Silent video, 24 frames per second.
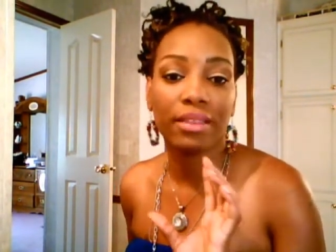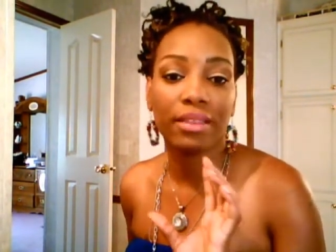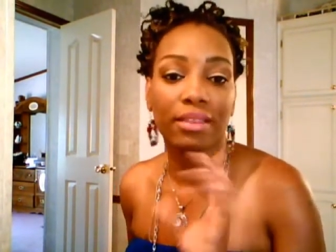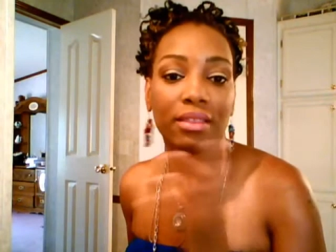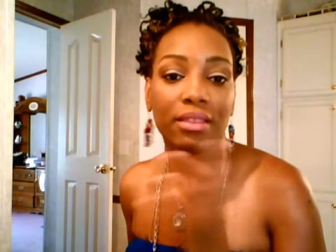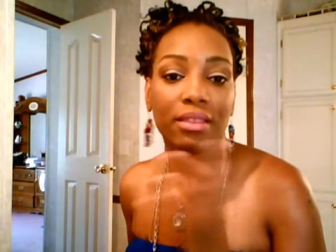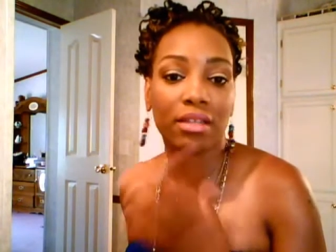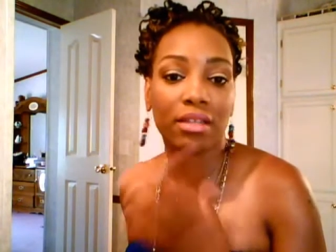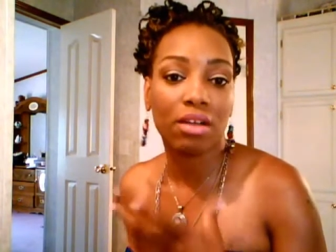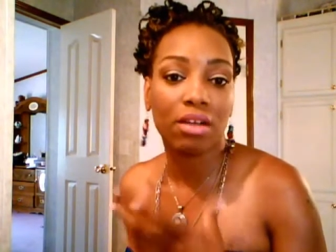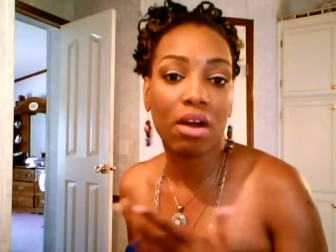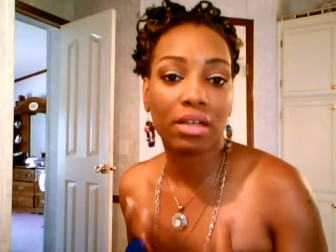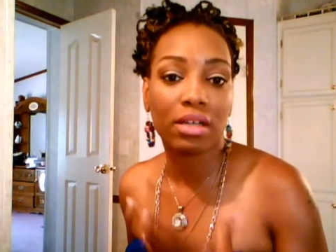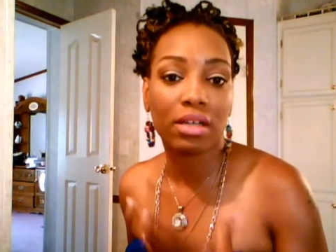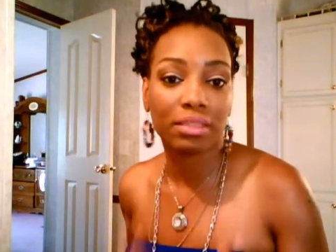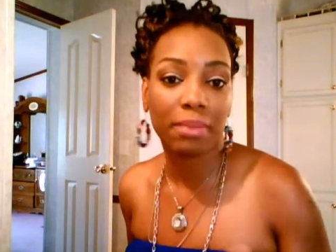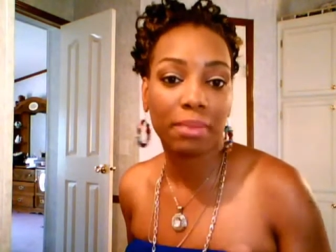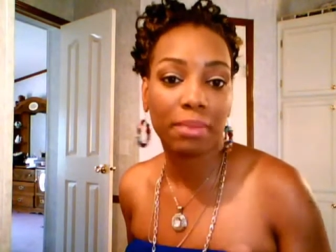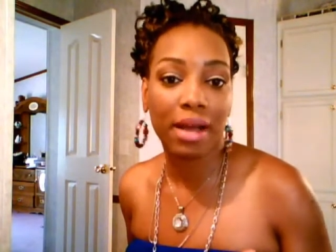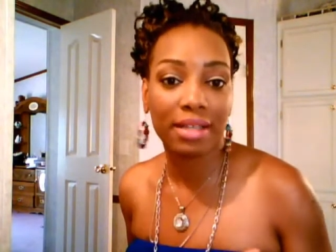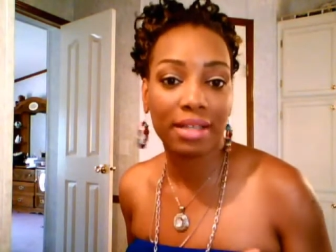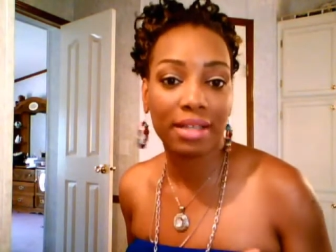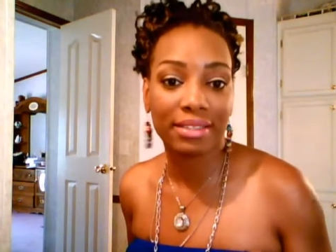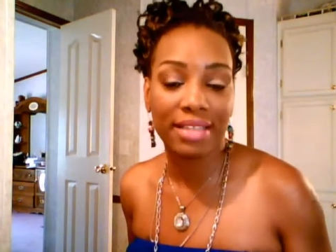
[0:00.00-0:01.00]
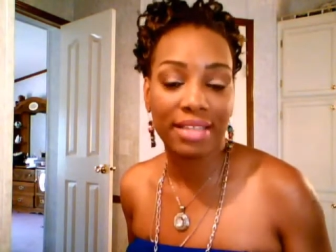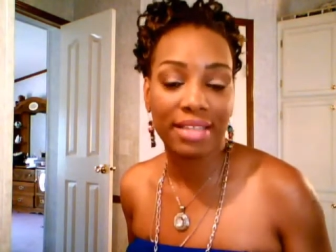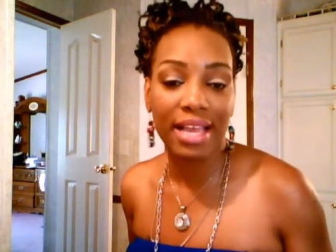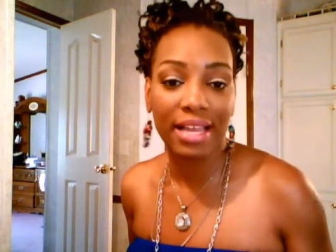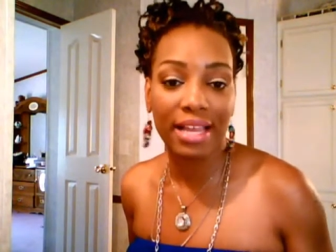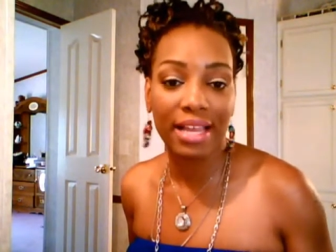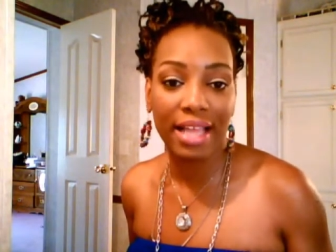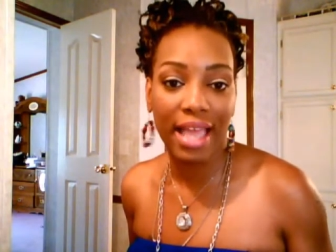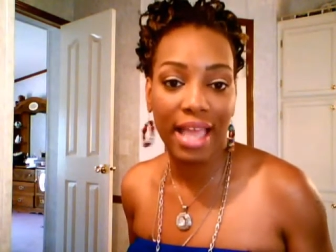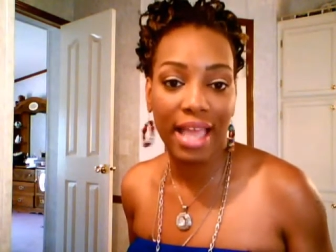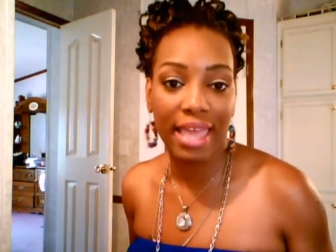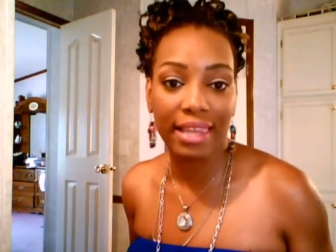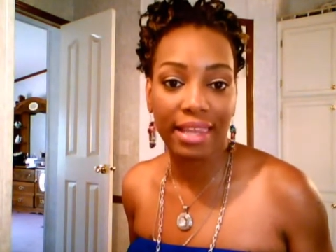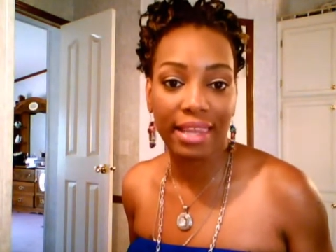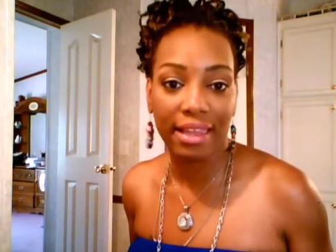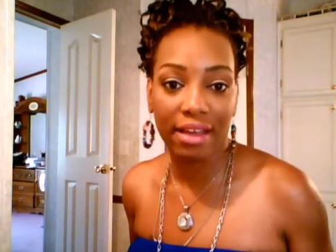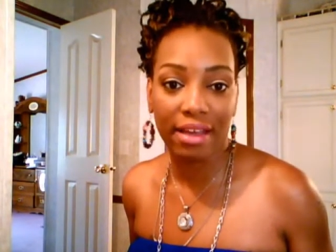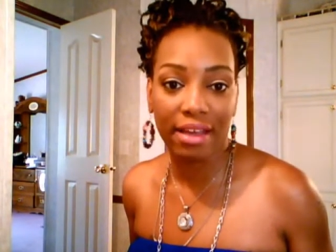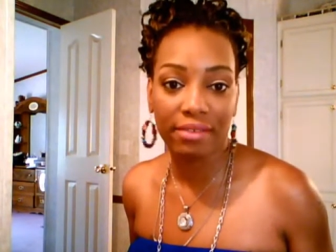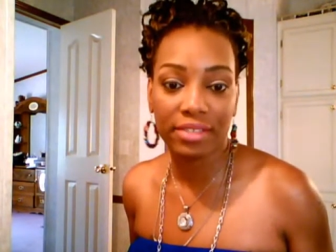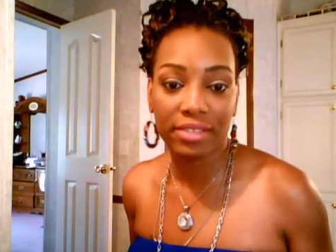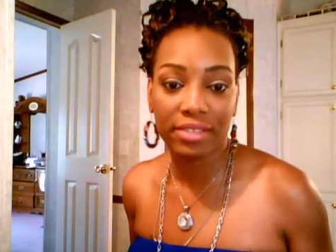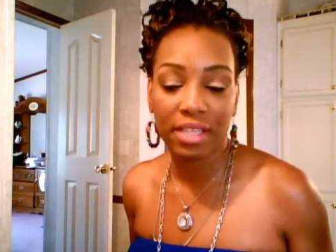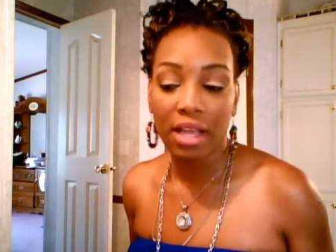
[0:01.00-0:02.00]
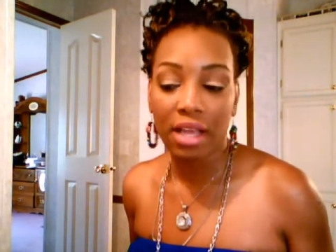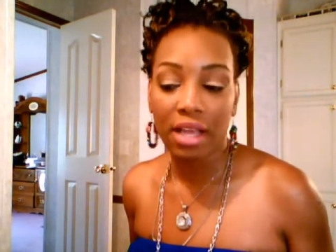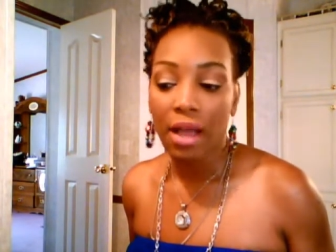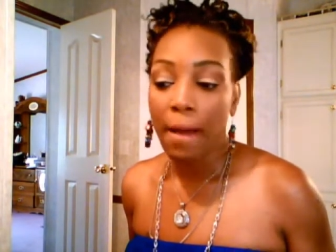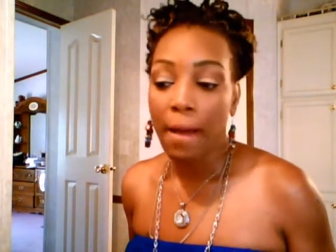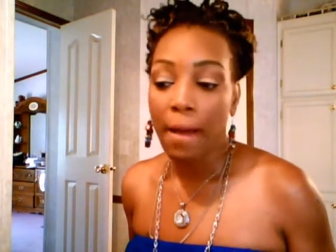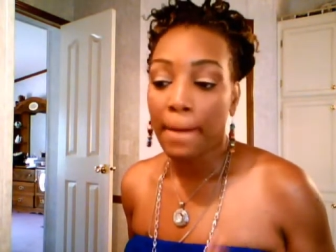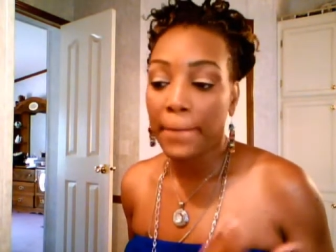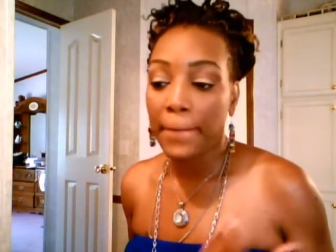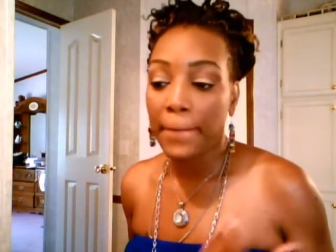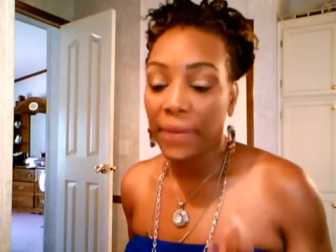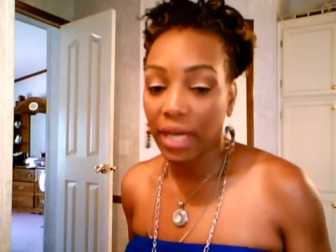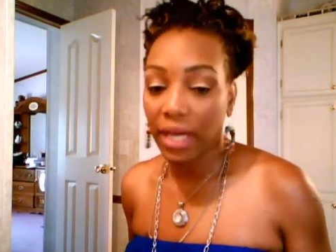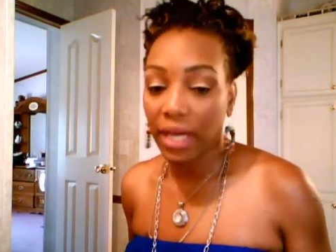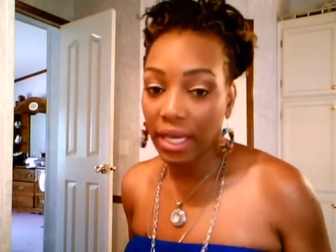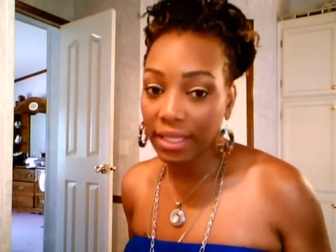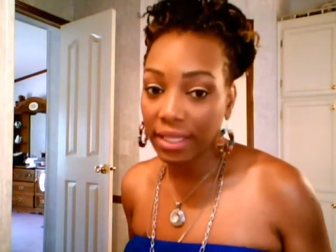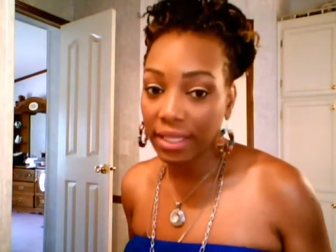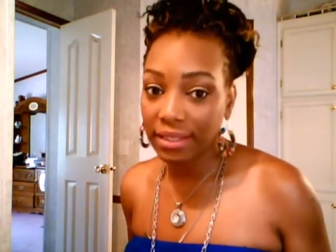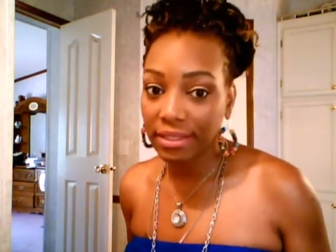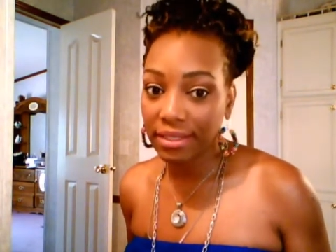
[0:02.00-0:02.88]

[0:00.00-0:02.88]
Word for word: the dark spots that it had left. But